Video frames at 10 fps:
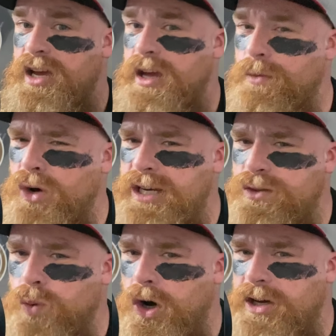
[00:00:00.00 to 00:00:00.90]
And what he's
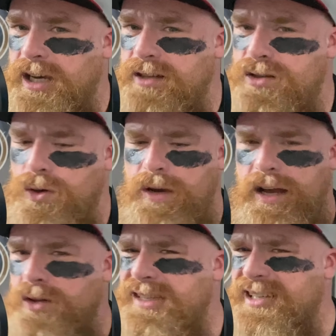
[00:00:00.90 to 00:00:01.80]
walking into.
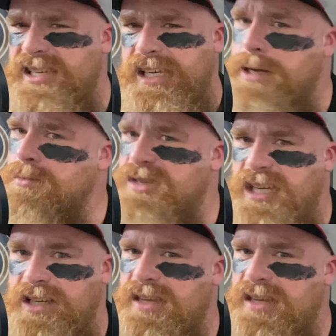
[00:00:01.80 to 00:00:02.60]
Healthy CMC.